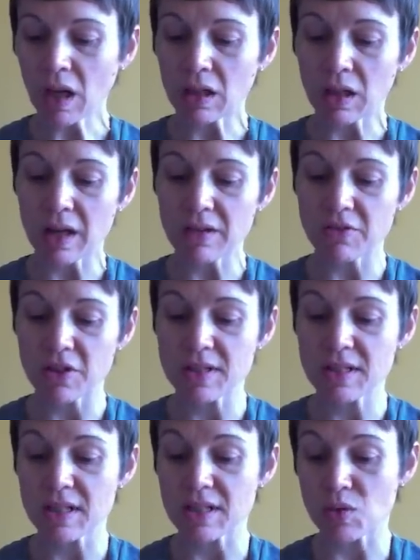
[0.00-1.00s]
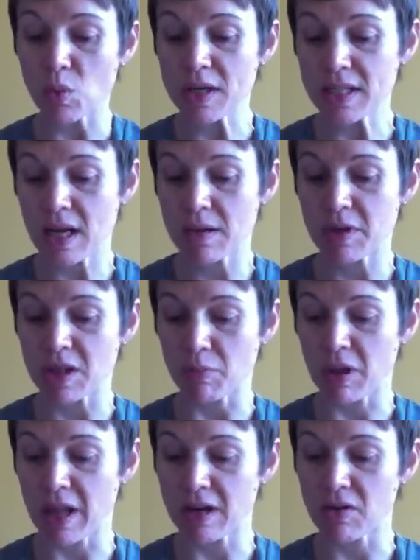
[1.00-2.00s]
Like, for instance, one time in the
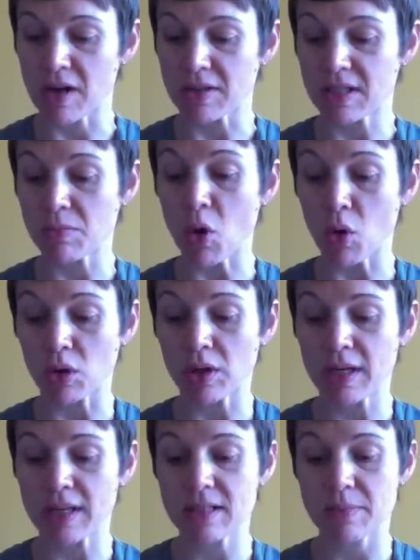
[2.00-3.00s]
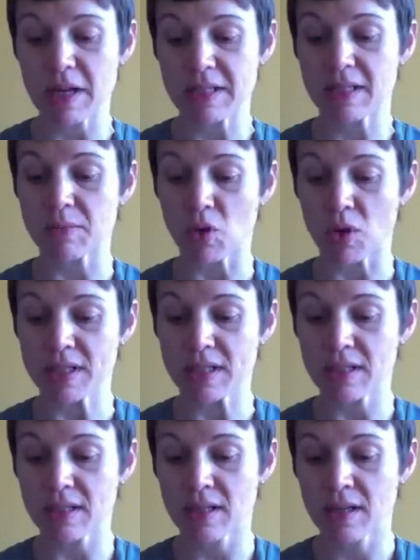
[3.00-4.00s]
playground, some older kids made some
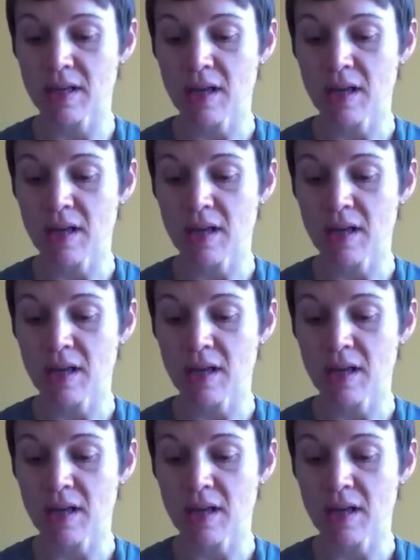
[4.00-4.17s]
noises.